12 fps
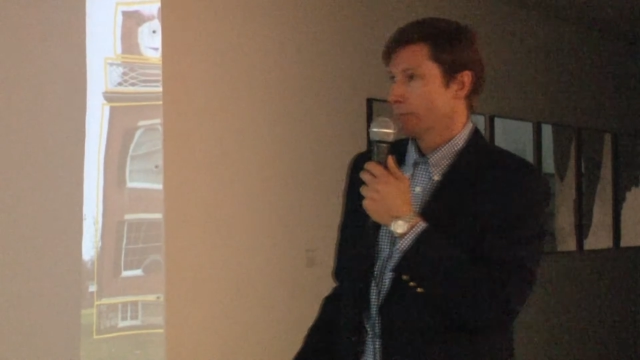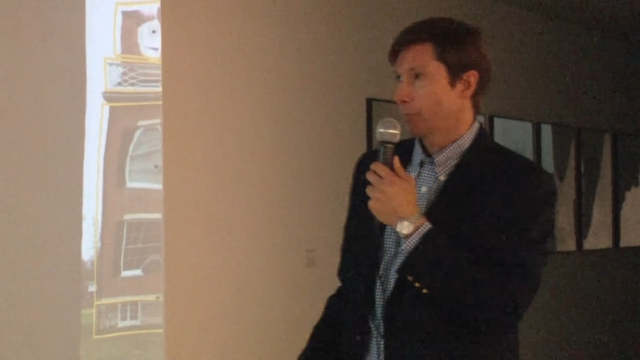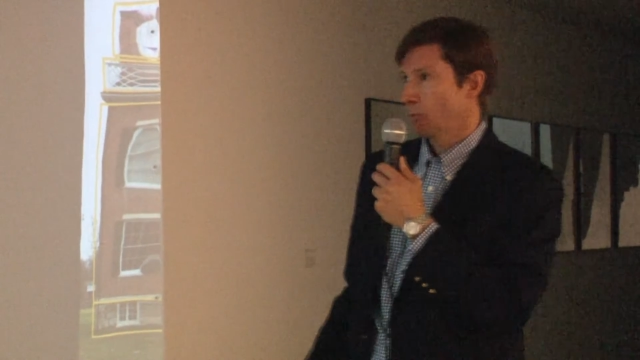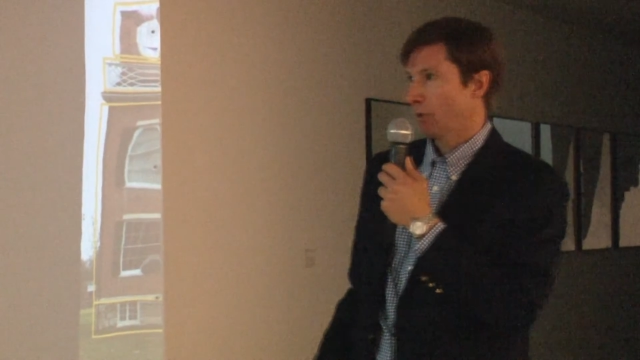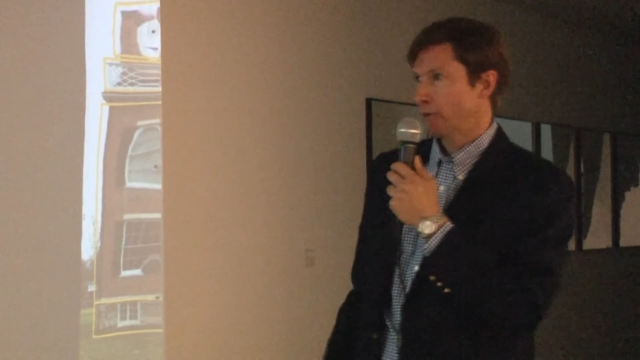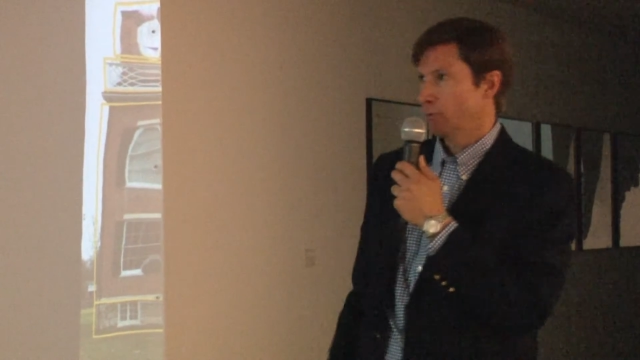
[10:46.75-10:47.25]

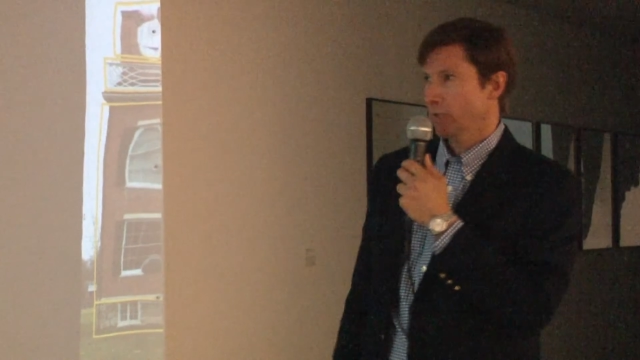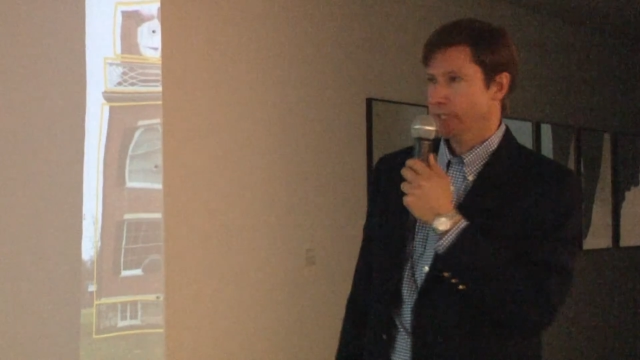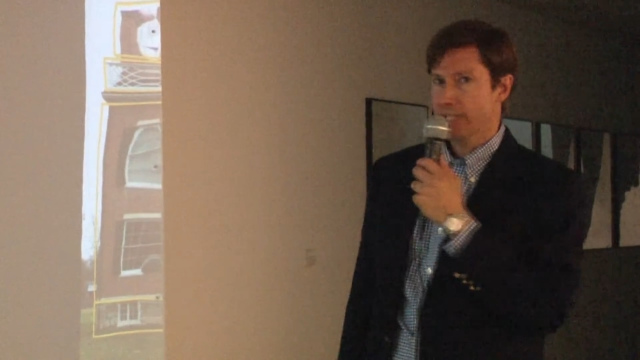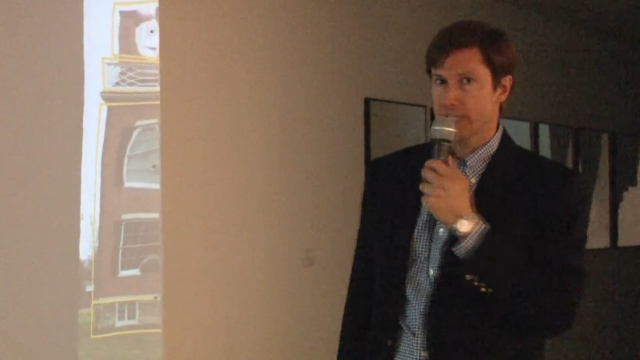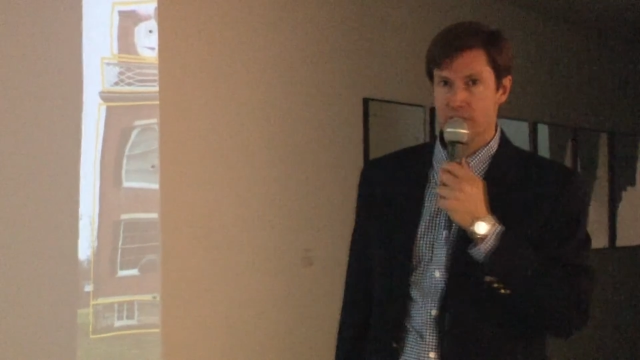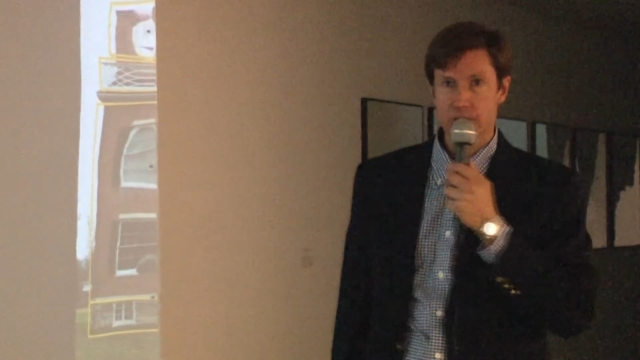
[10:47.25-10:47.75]
But what
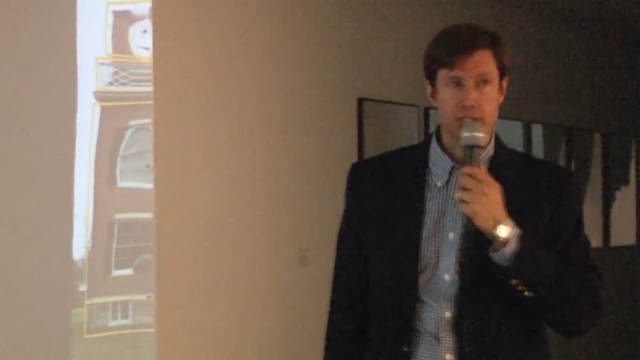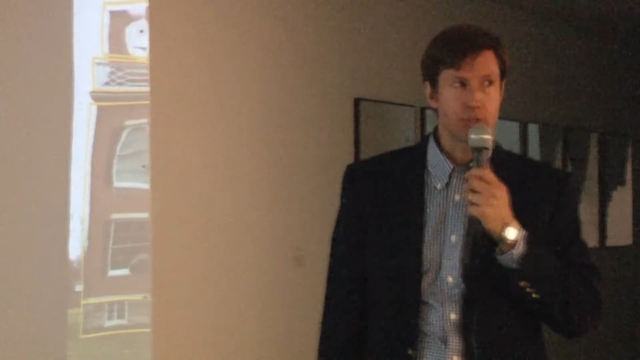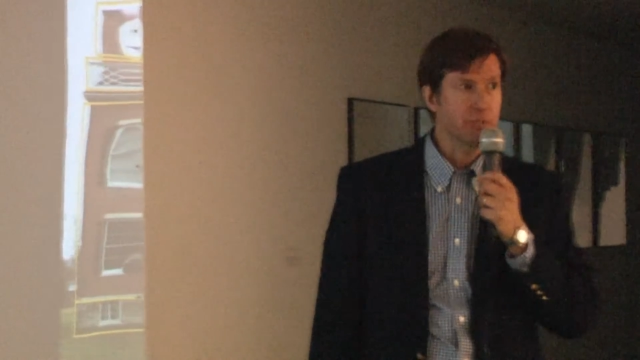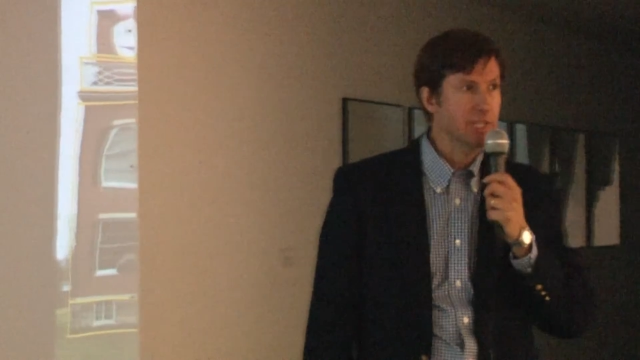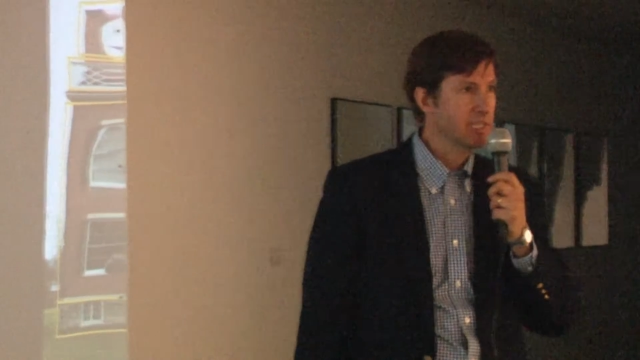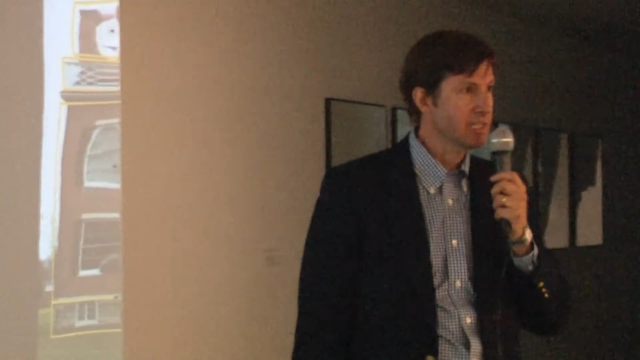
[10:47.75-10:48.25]
really is
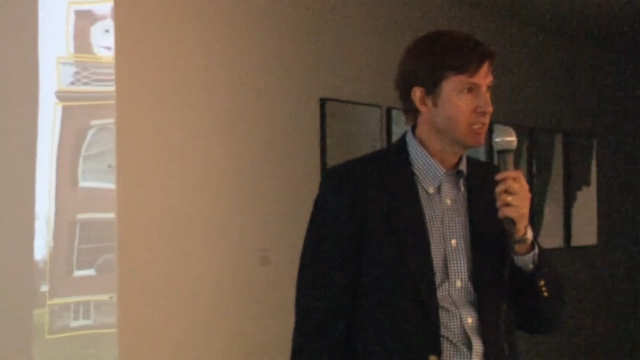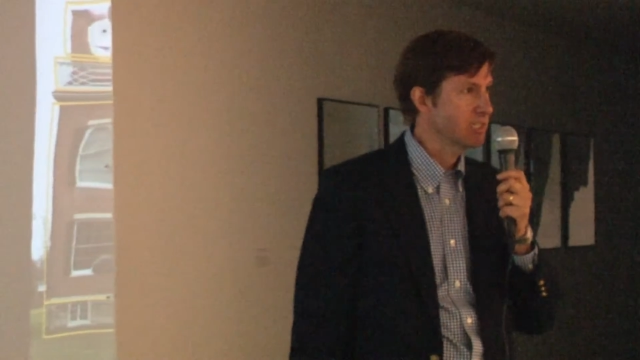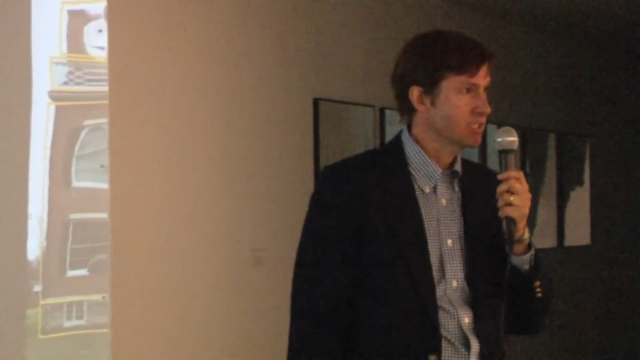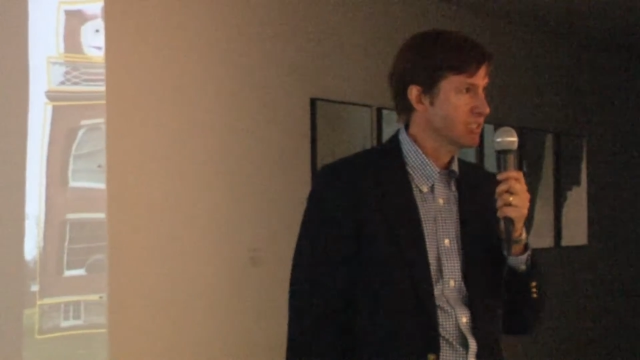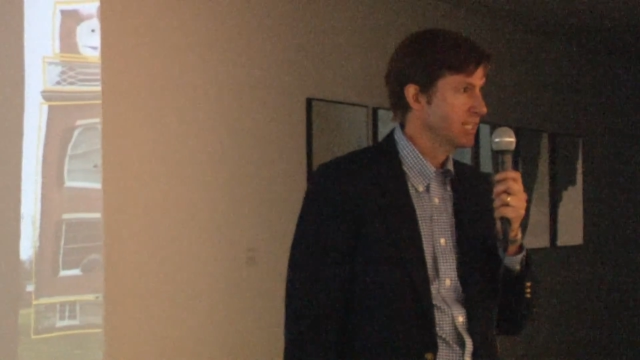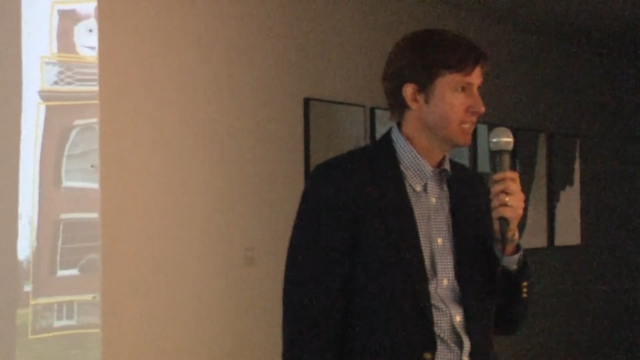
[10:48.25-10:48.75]
unique and
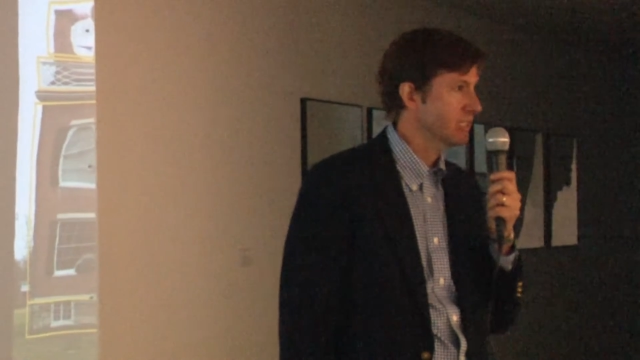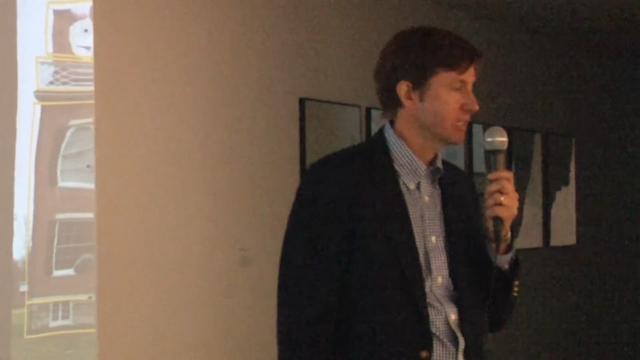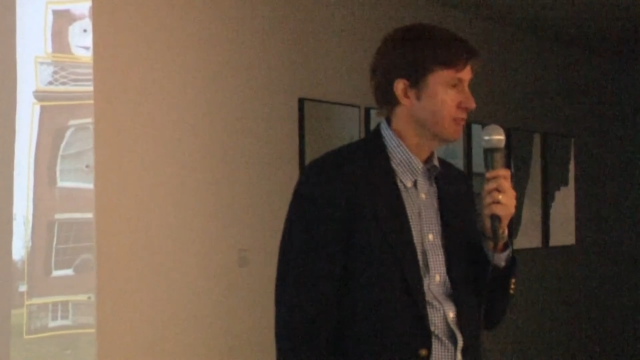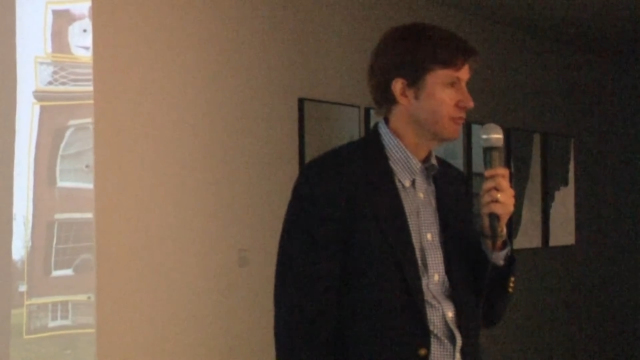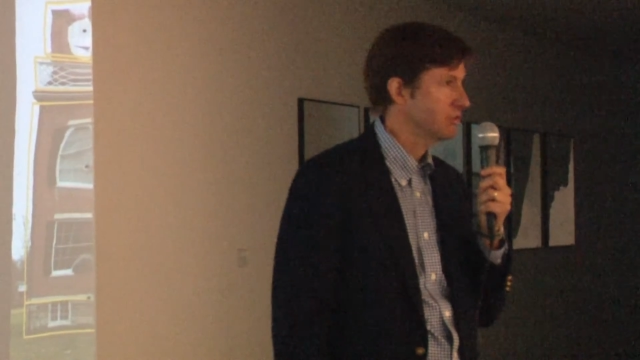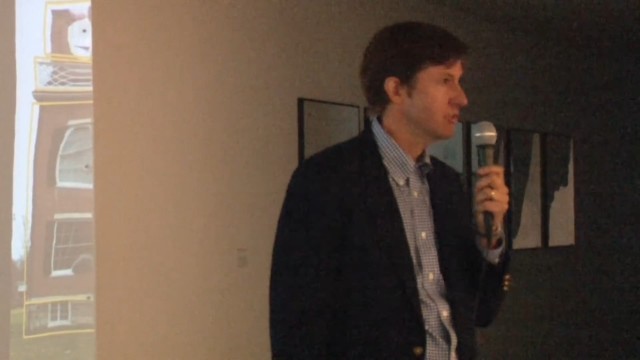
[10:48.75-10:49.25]

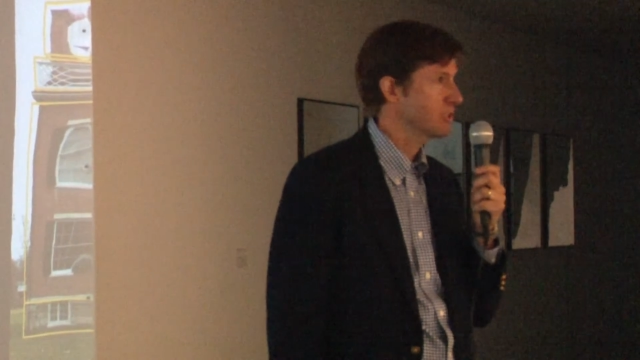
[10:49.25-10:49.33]
distinctive to